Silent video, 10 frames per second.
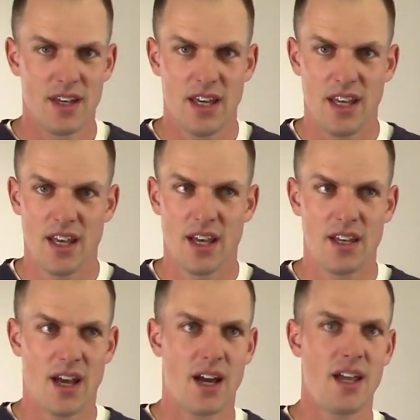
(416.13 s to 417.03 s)
And
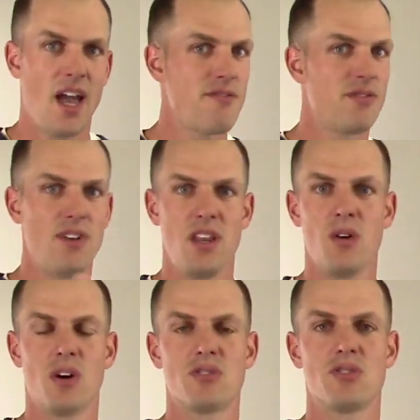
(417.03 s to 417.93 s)
I have a
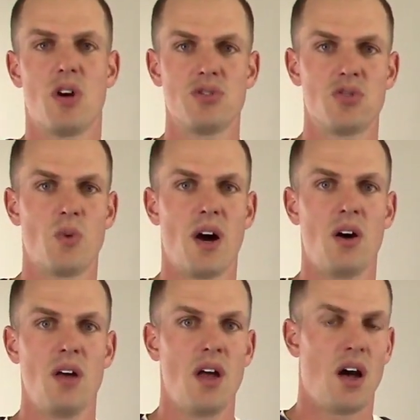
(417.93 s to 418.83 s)
video on salt as
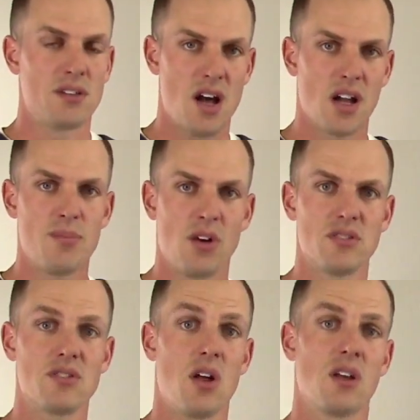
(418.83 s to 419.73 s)
well. I'll talk about
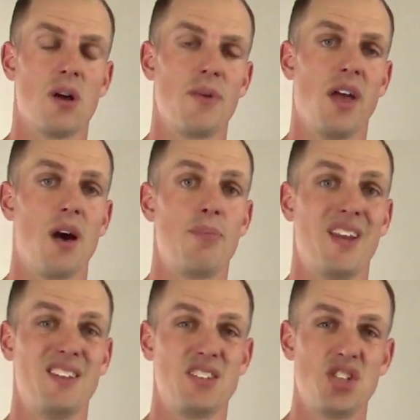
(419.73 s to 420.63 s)
salt coming up, but
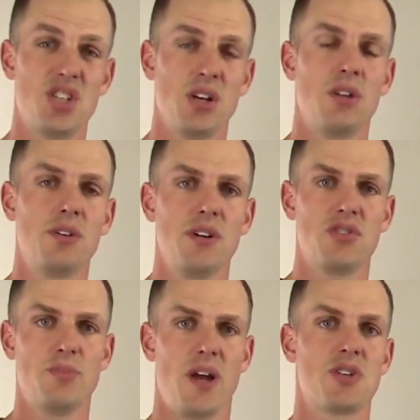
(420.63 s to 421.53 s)
in children
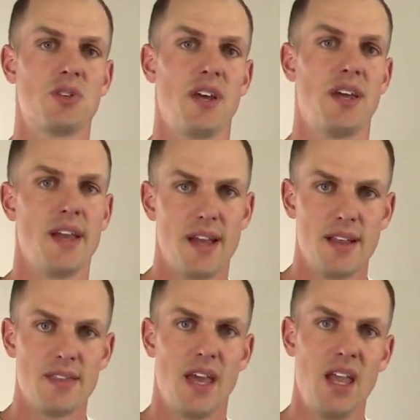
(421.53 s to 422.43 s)
especially,
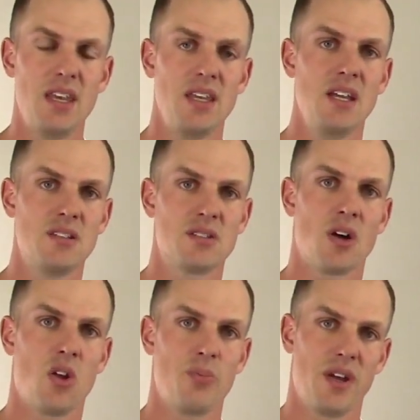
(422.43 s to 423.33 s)
they need
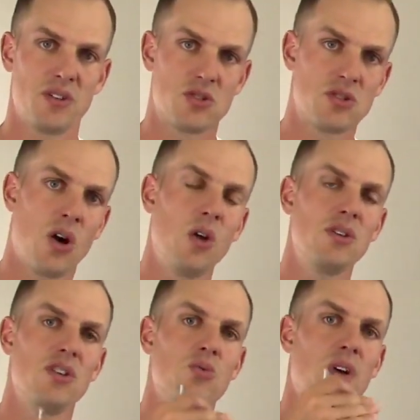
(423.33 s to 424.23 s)
salt because salt
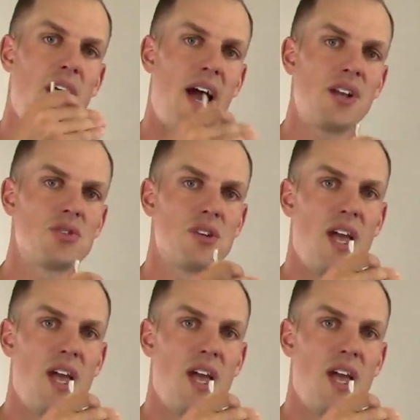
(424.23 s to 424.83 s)
is what actually